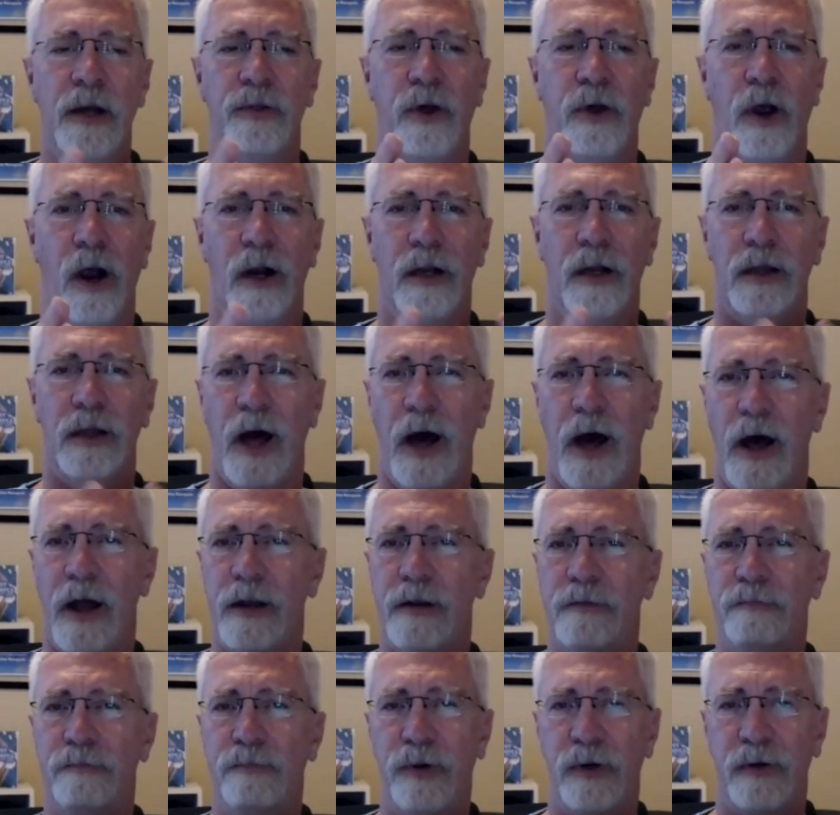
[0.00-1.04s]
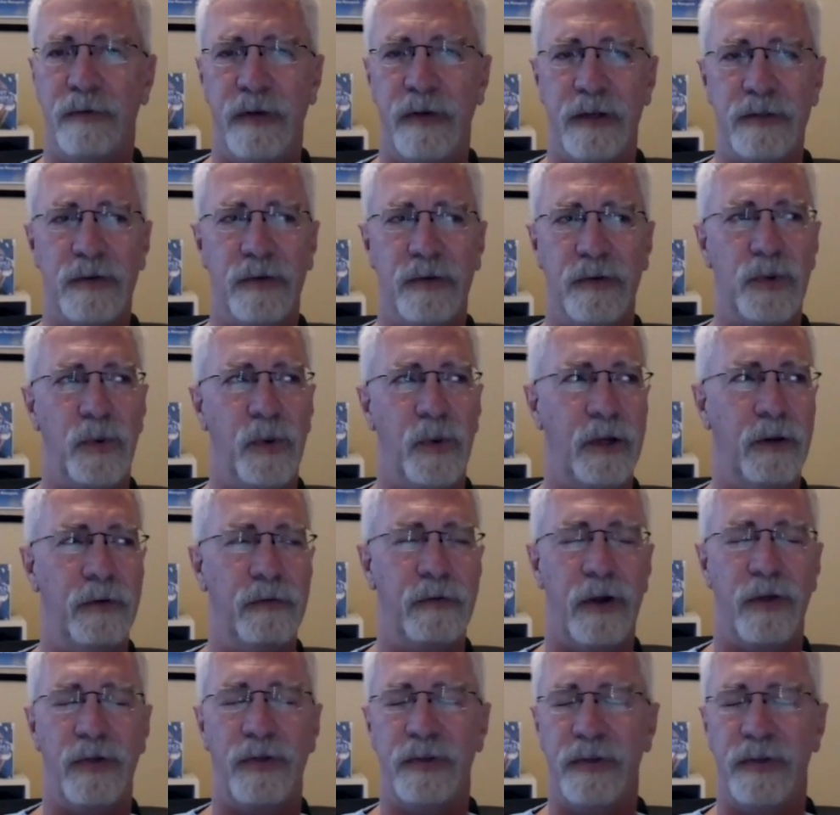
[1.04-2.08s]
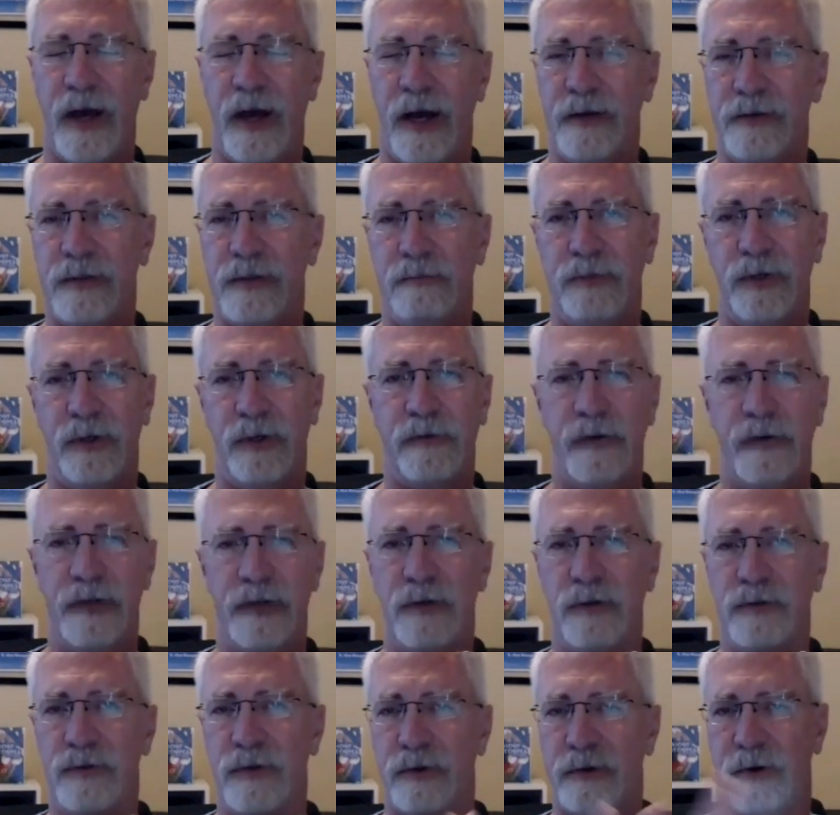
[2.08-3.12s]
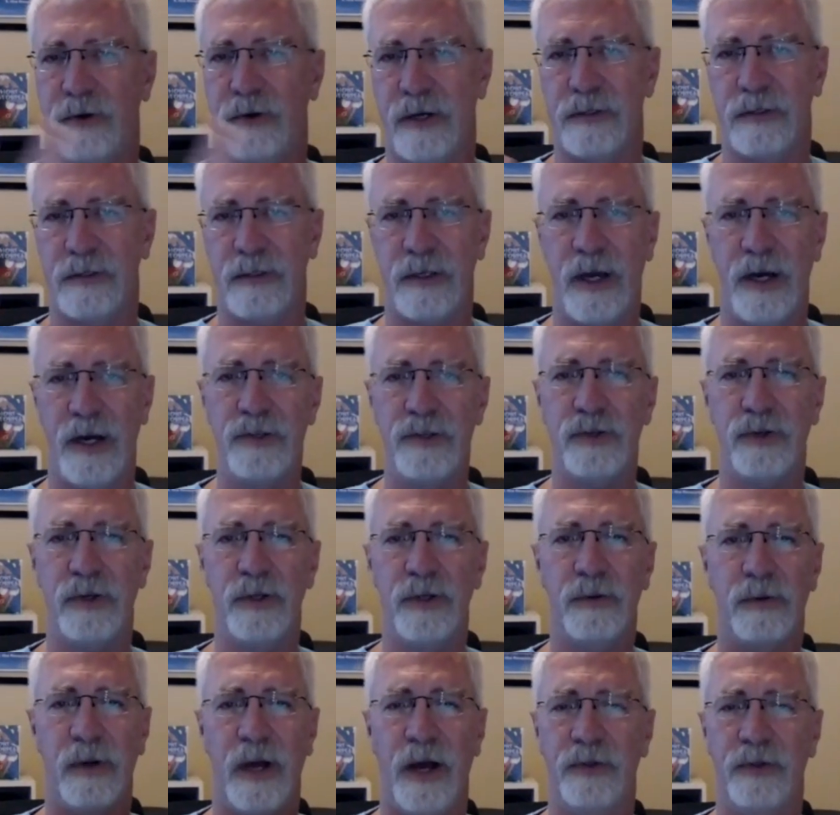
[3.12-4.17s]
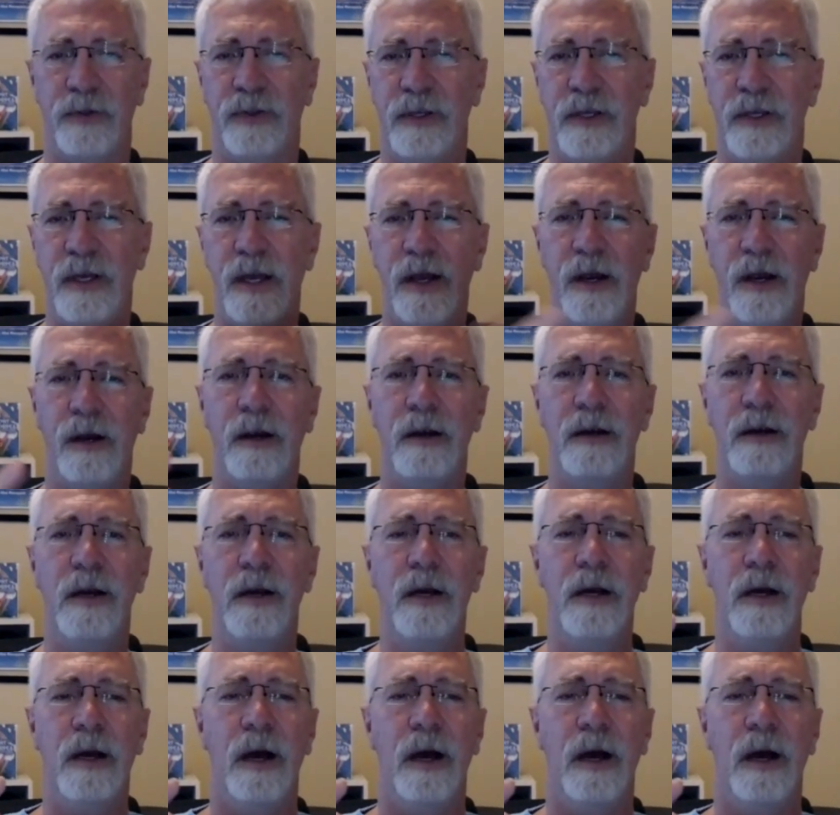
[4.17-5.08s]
there are a lot of book festivals, well over 1,000 book festivals across the country throughout the year.